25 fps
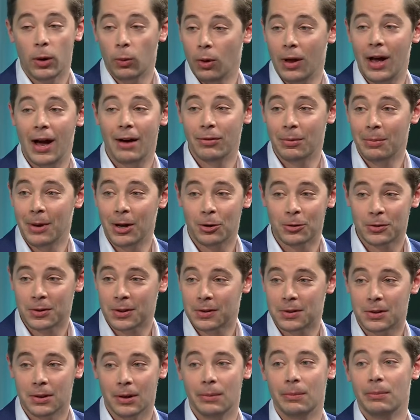we'll have a better
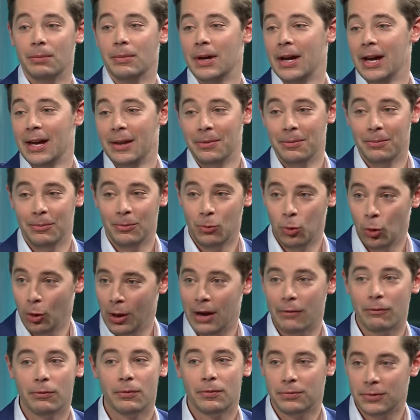system, and we'll
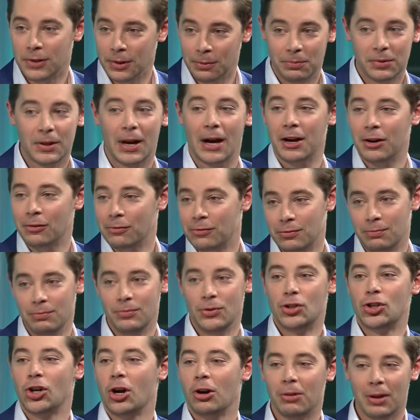have to kind of
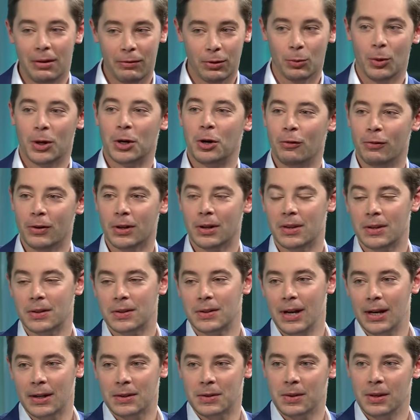shuttle everyone over to this
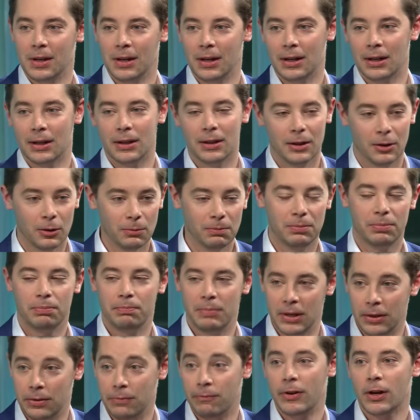next thing and then
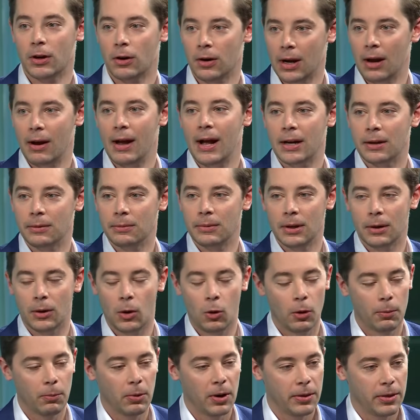be figuring out how to
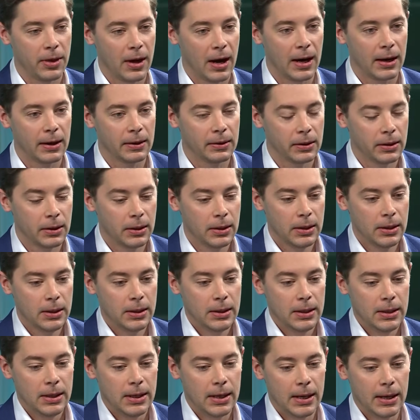incorporate that.
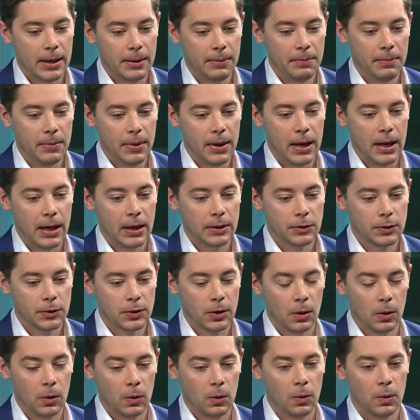Um, and
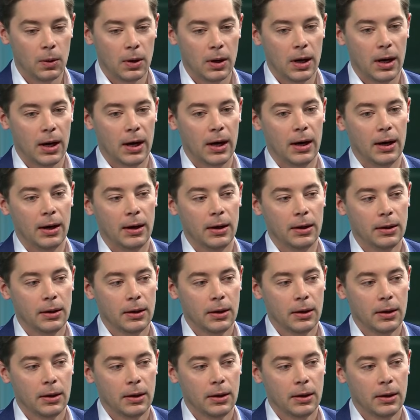so, uh,